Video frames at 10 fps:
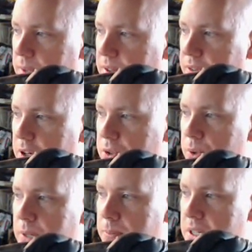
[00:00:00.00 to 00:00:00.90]
If you're
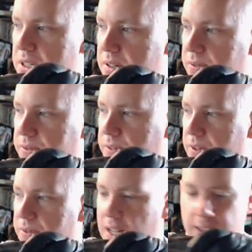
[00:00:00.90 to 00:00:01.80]
doing a piece of
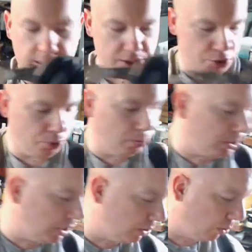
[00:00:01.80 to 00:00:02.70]
delicate jewelry